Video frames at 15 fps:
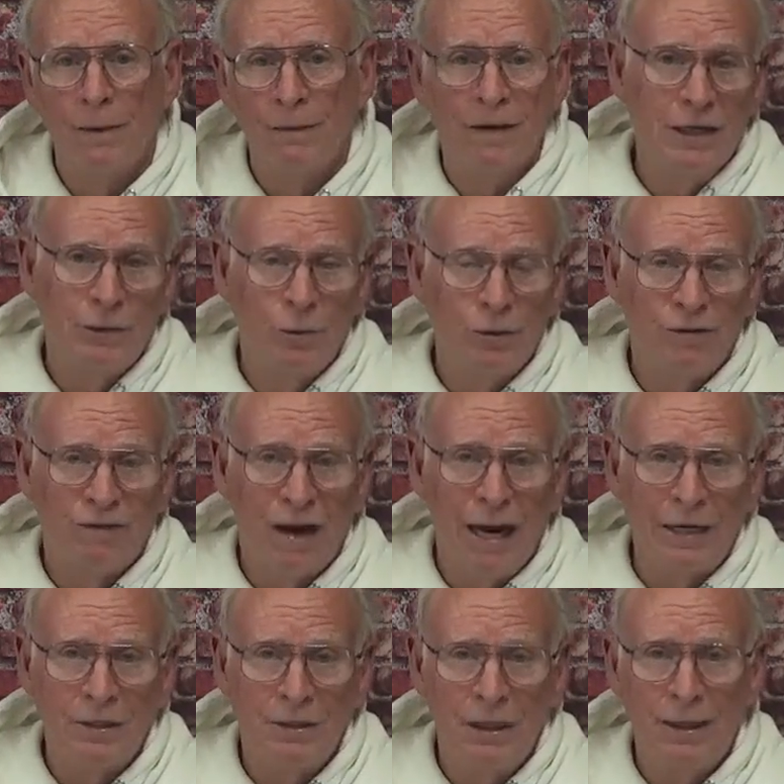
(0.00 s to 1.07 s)
This was
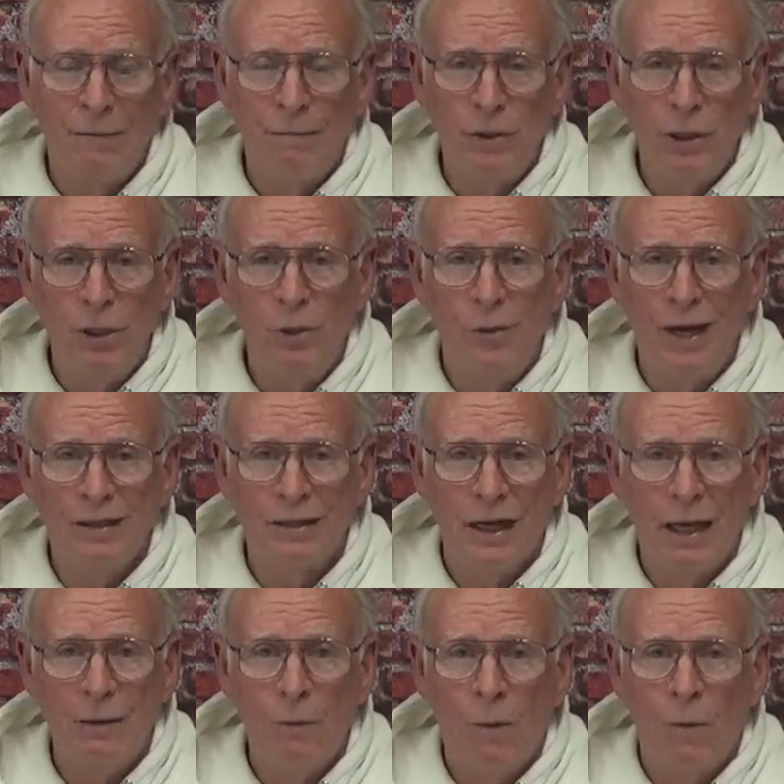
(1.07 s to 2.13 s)
flagship
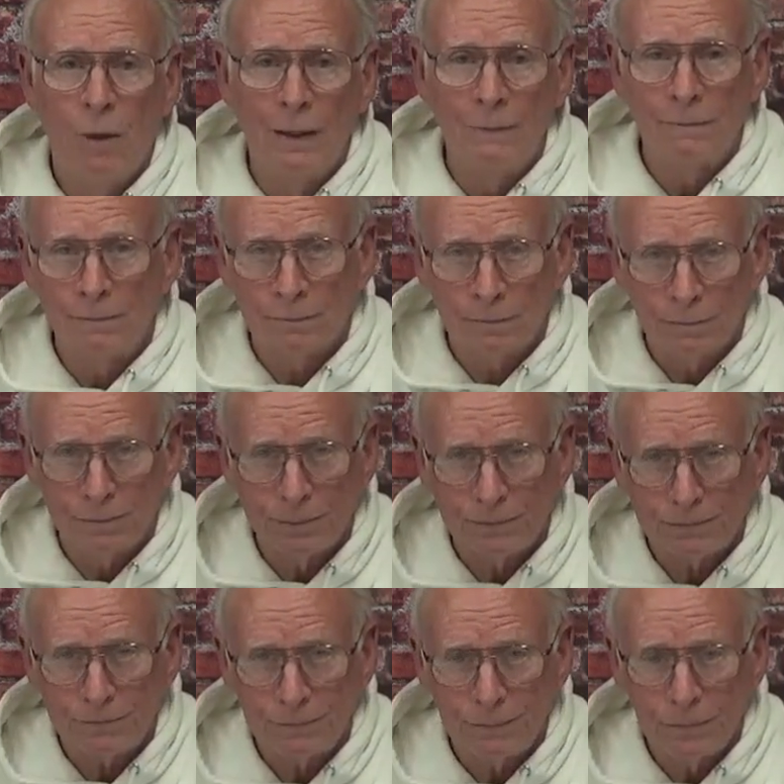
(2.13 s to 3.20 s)
USA 1.
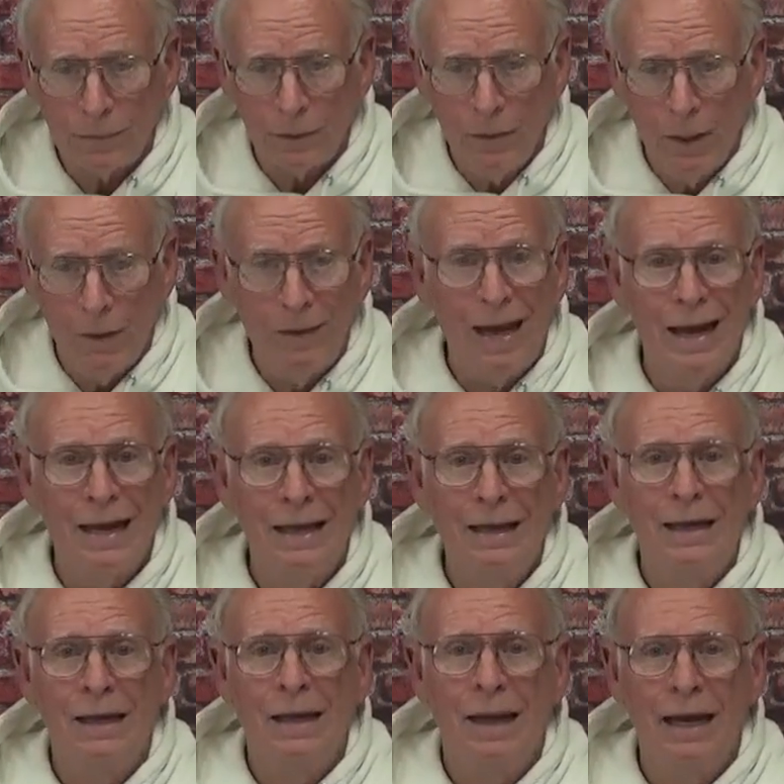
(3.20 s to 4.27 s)
Okay,
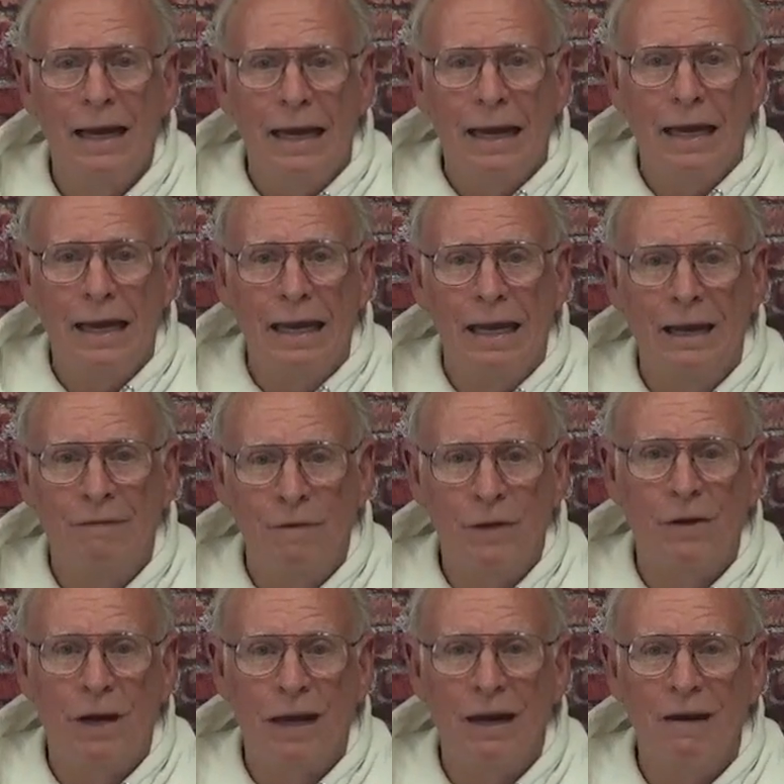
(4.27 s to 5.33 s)
if you
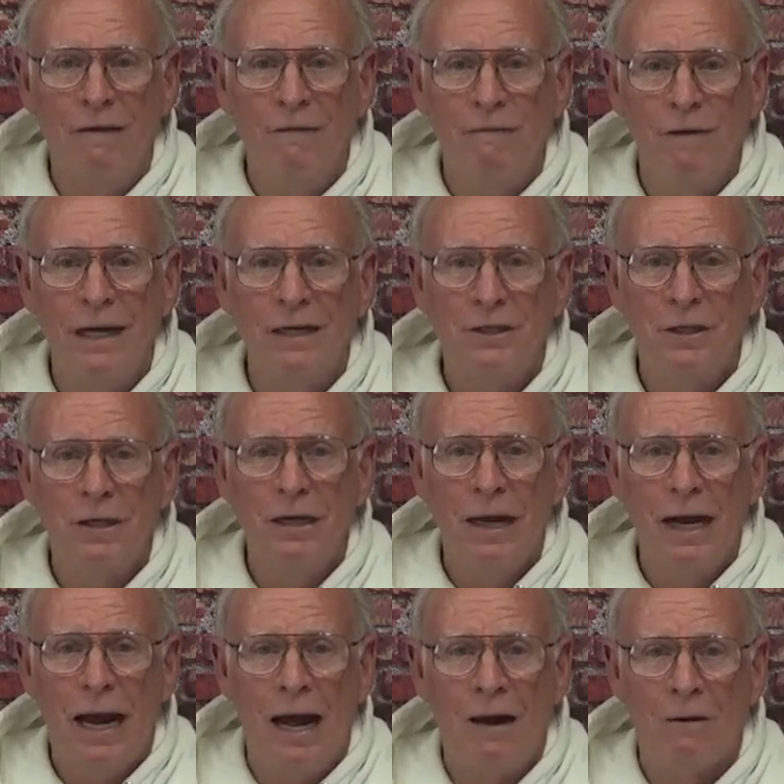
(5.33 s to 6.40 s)
can envision,
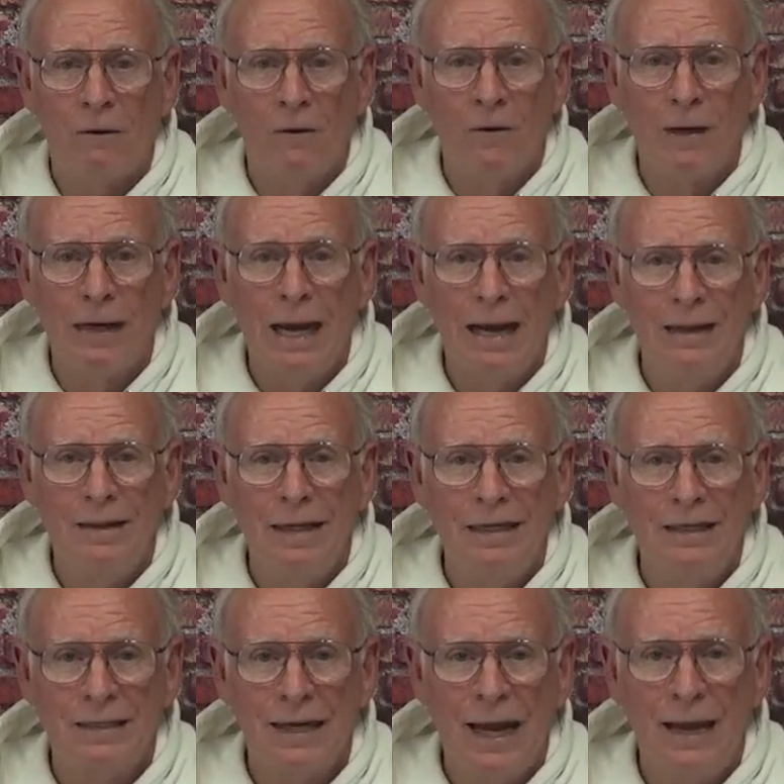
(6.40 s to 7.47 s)
I'll create
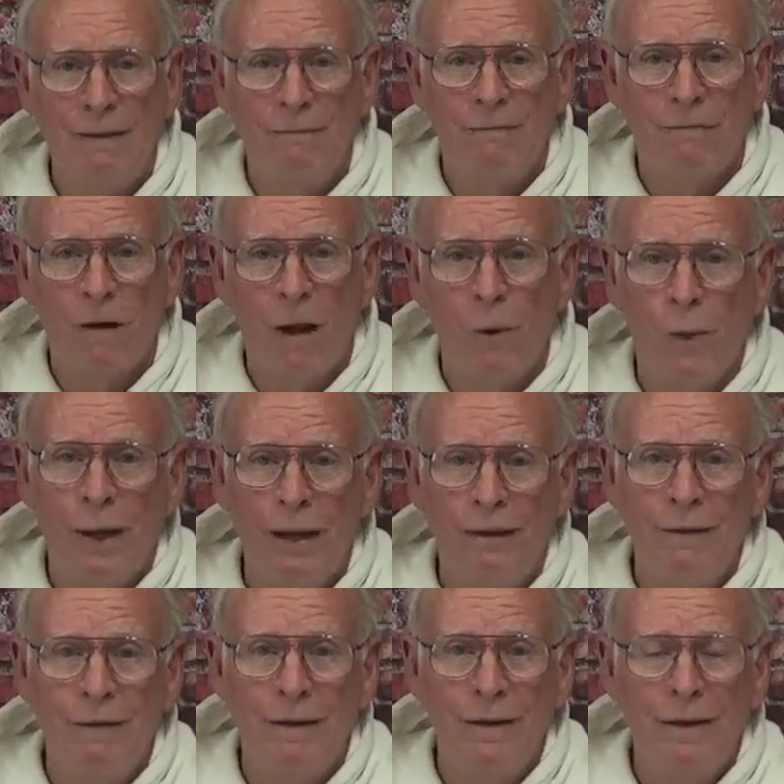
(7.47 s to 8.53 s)
these same
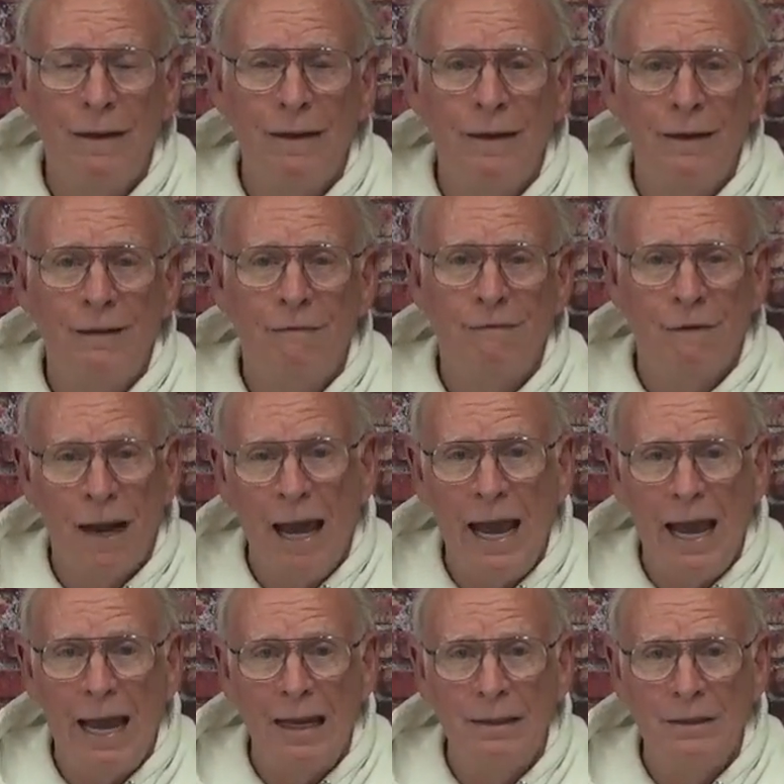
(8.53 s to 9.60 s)
flowing
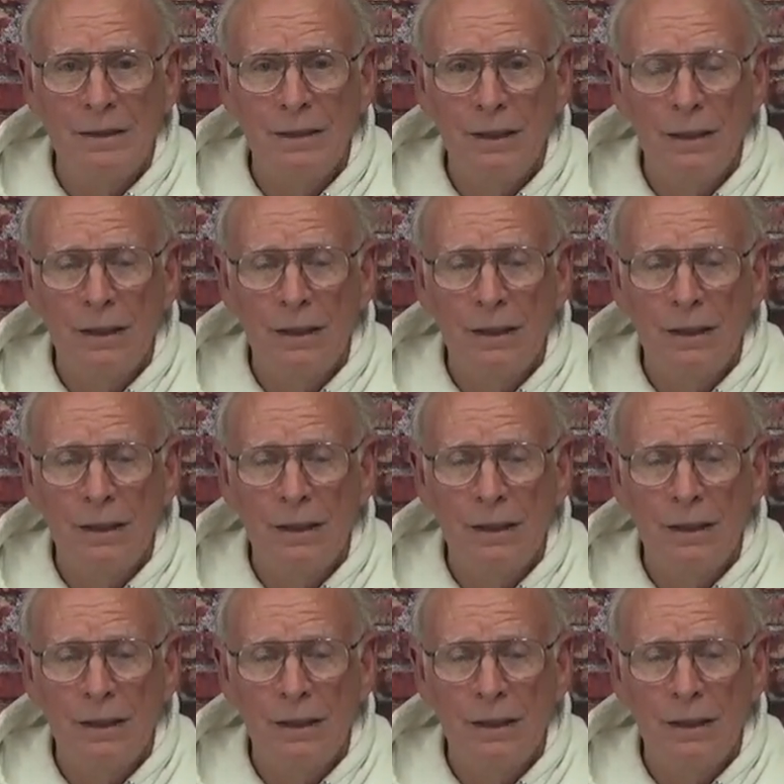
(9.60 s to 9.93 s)
flags